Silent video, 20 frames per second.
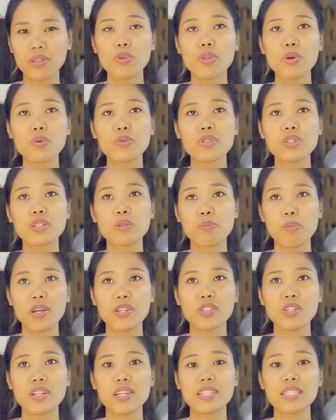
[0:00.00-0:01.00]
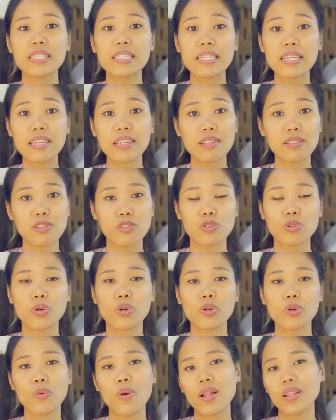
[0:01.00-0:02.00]
with those specialized skills
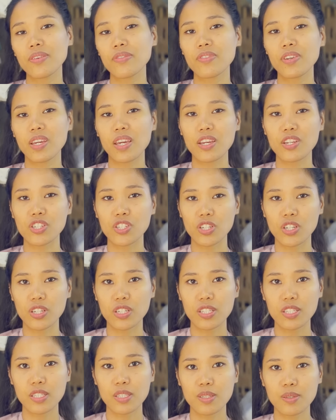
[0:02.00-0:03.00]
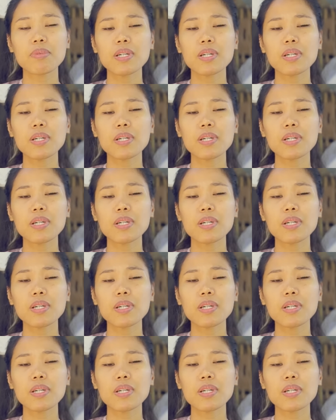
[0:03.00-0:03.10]
or qualifications.